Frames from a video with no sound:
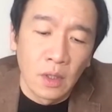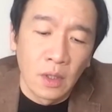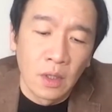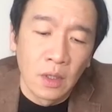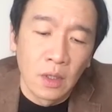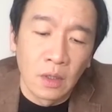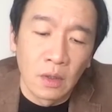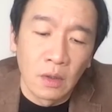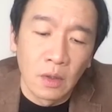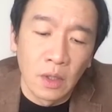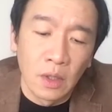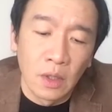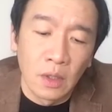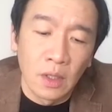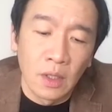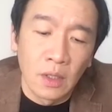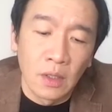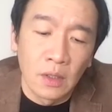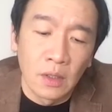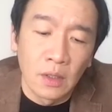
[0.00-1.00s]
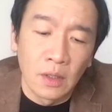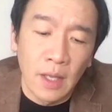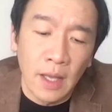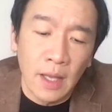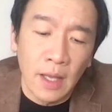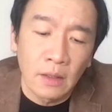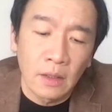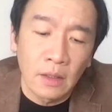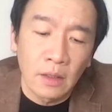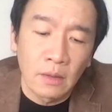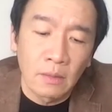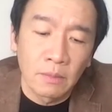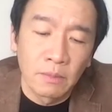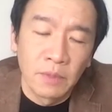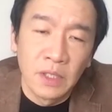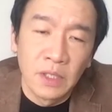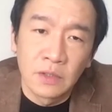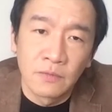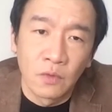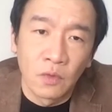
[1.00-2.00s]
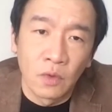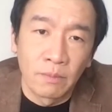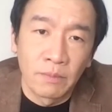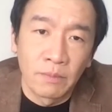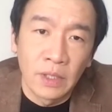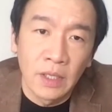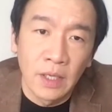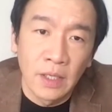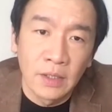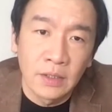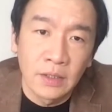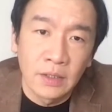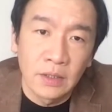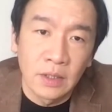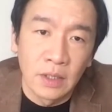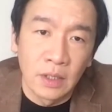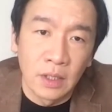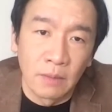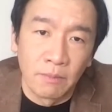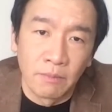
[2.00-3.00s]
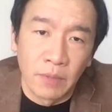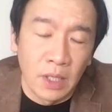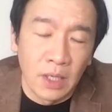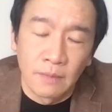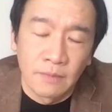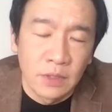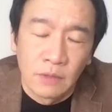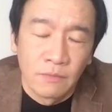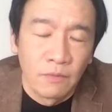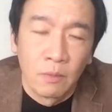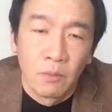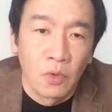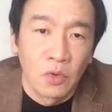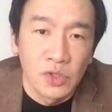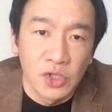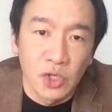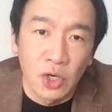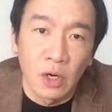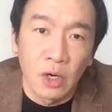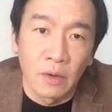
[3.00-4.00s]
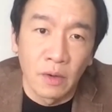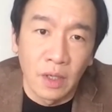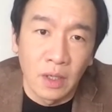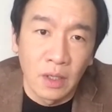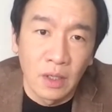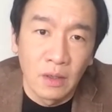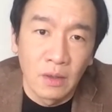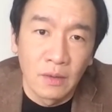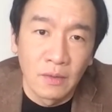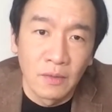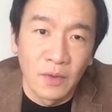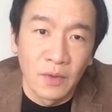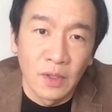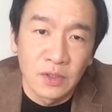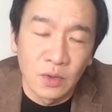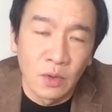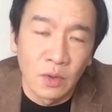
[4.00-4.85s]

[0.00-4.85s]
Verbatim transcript: you know, in in that peaceful a place, it, it, becomes even more jarring, right?